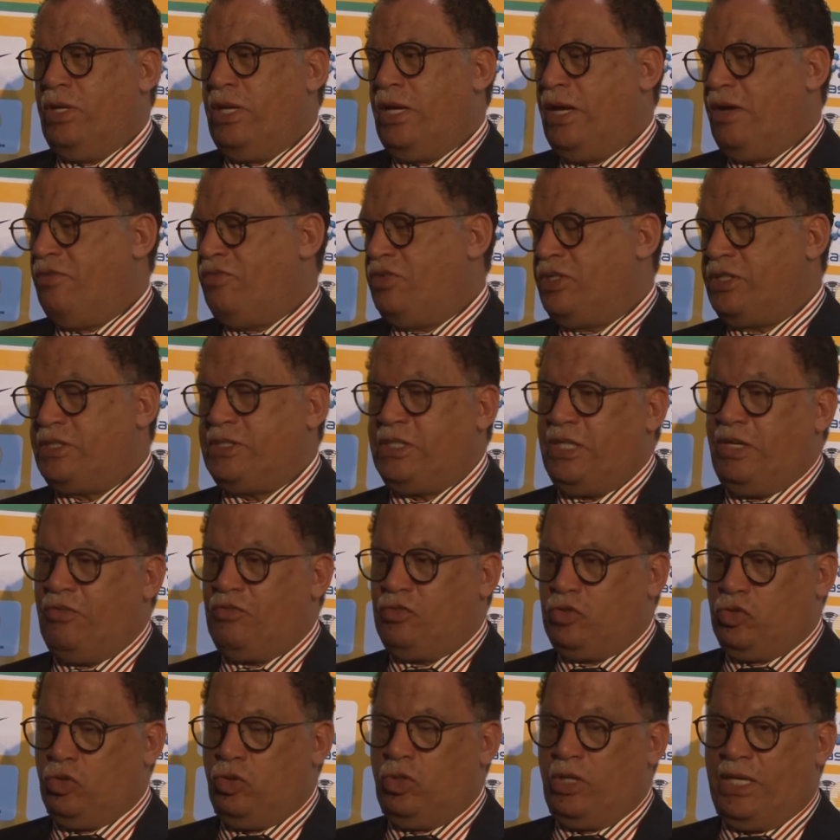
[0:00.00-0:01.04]
we have
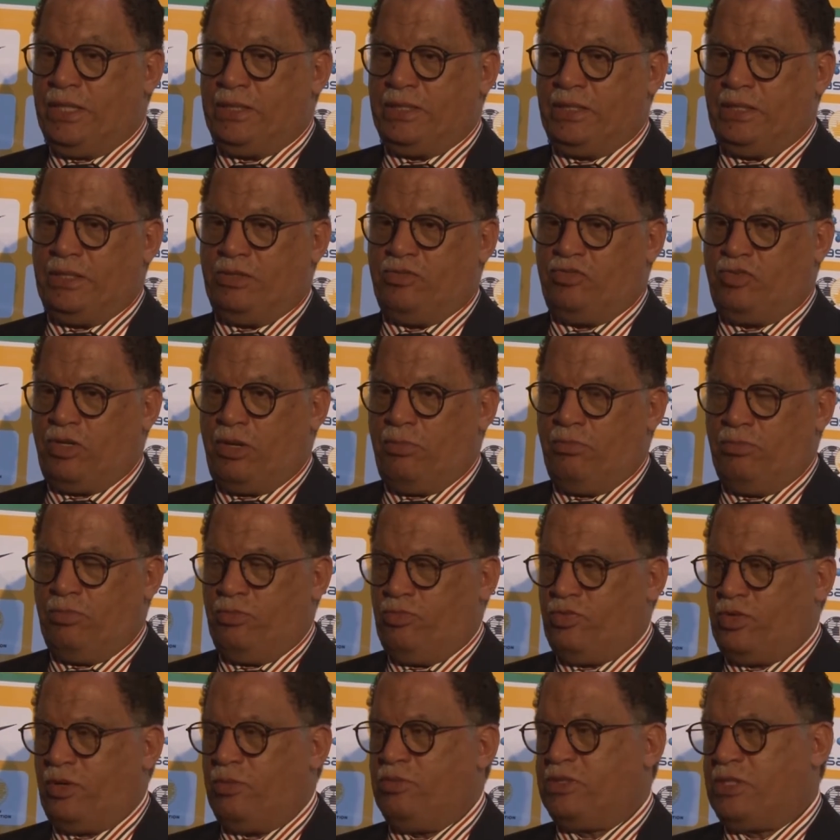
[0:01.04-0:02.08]
received two letters from,
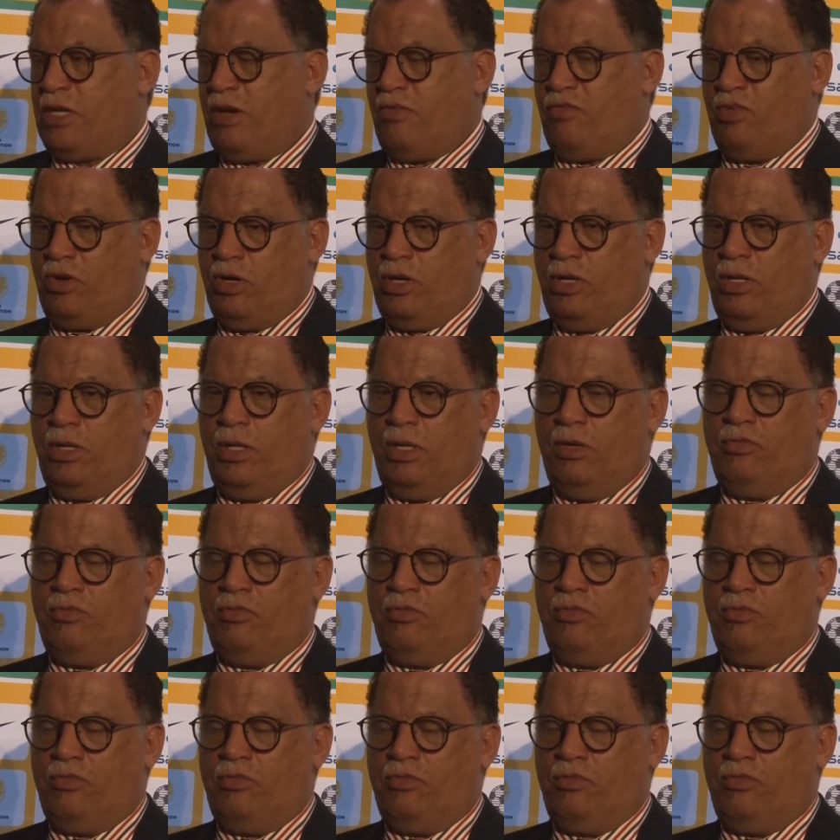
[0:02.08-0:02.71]
from SAFA,